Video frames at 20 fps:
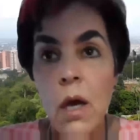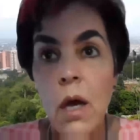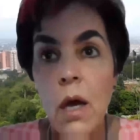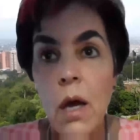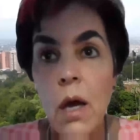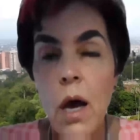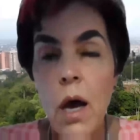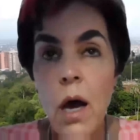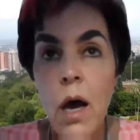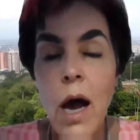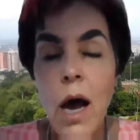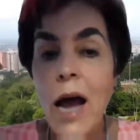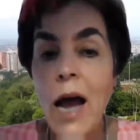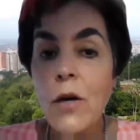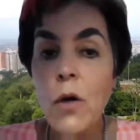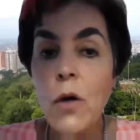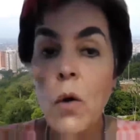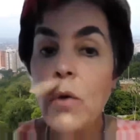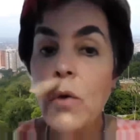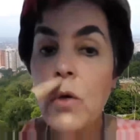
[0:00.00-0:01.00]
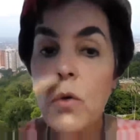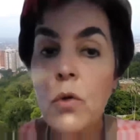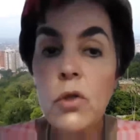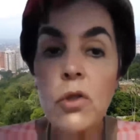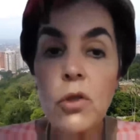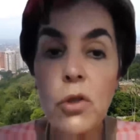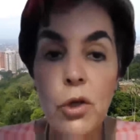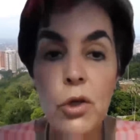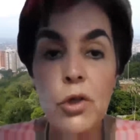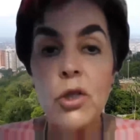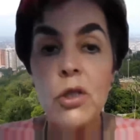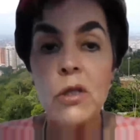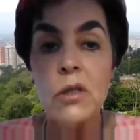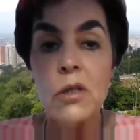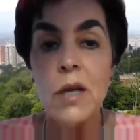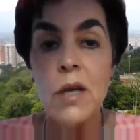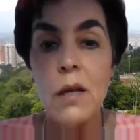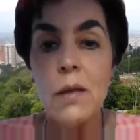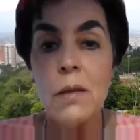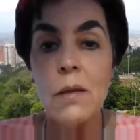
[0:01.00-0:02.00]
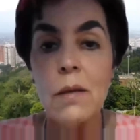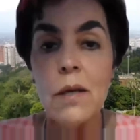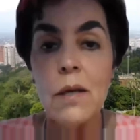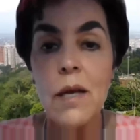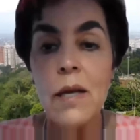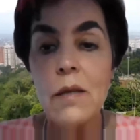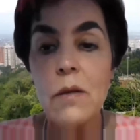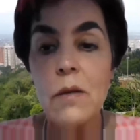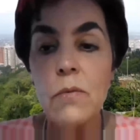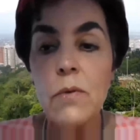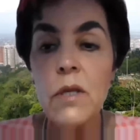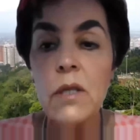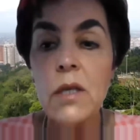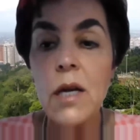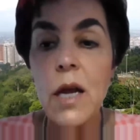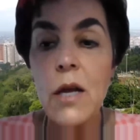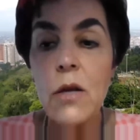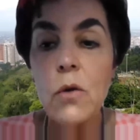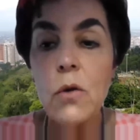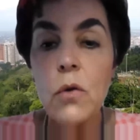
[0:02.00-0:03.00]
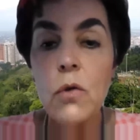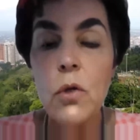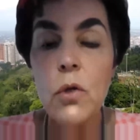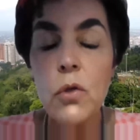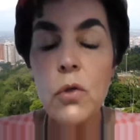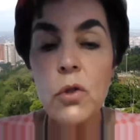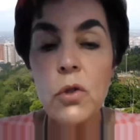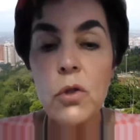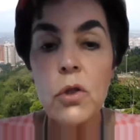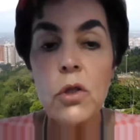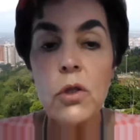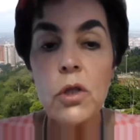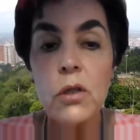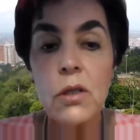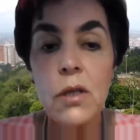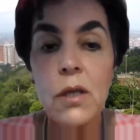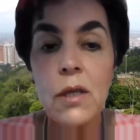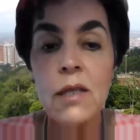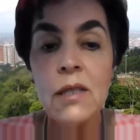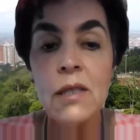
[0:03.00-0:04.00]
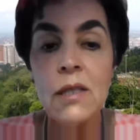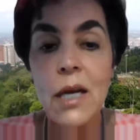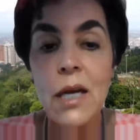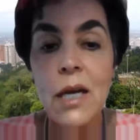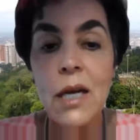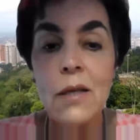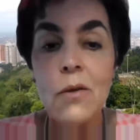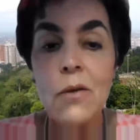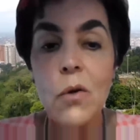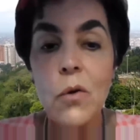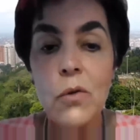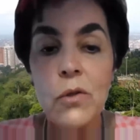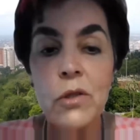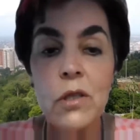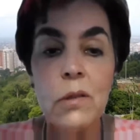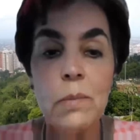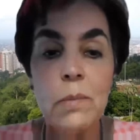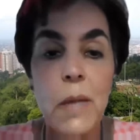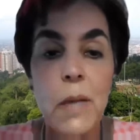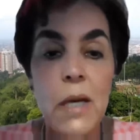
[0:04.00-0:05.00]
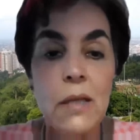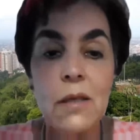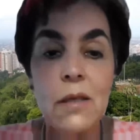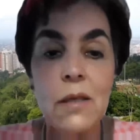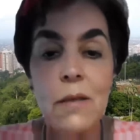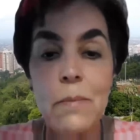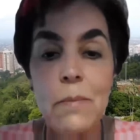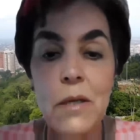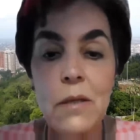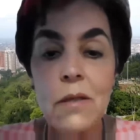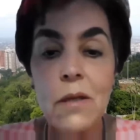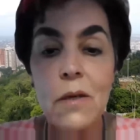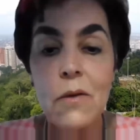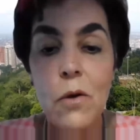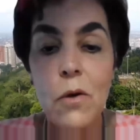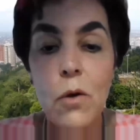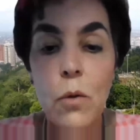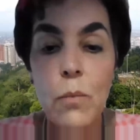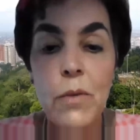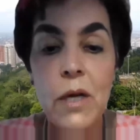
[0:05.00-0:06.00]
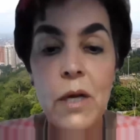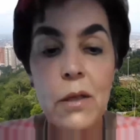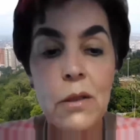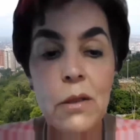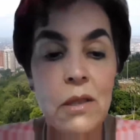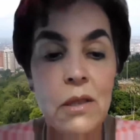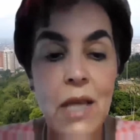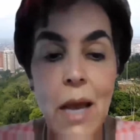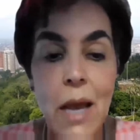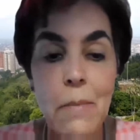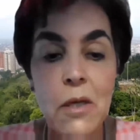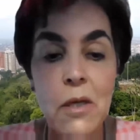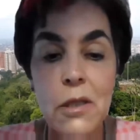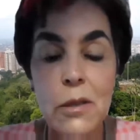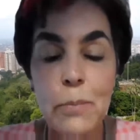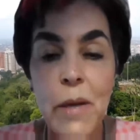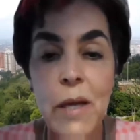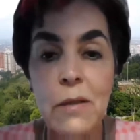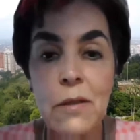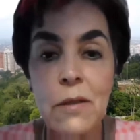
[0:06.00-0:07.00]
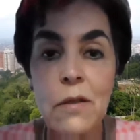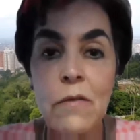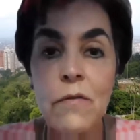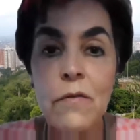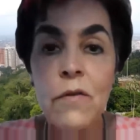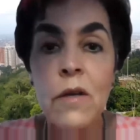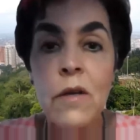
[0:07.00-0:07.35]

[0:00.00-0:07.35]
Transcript: I don't use Surgicel, and the reason I don't use Surgicel inside the nose is basically because in Colombia it's damn expensive.